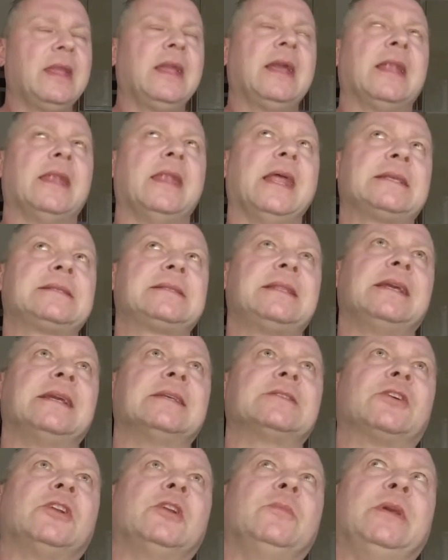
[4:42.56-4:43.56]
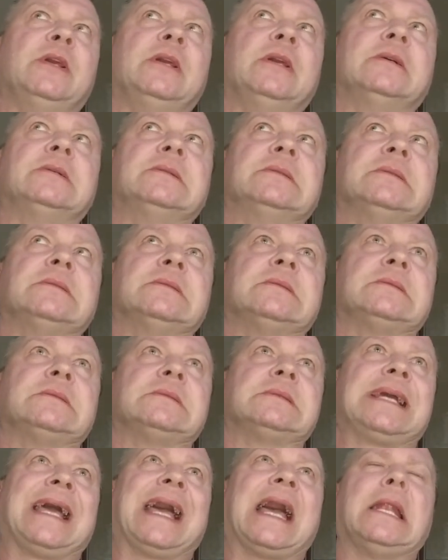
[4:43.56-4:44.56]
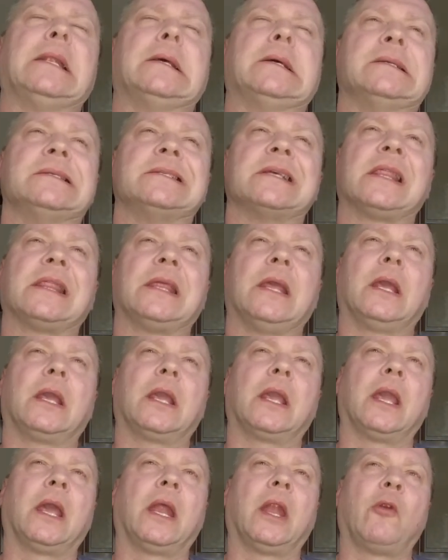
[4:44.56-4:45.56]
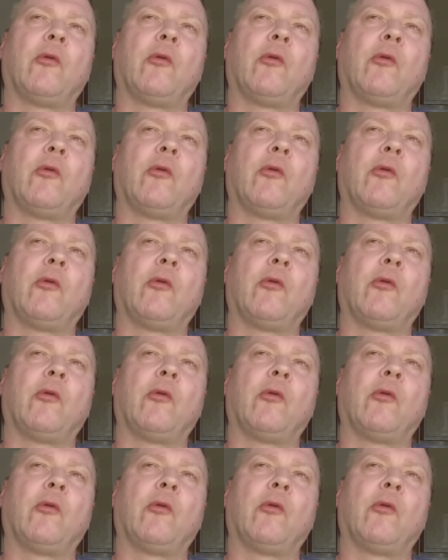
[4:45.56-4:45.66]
Next thing is going to be cannas, I think, again.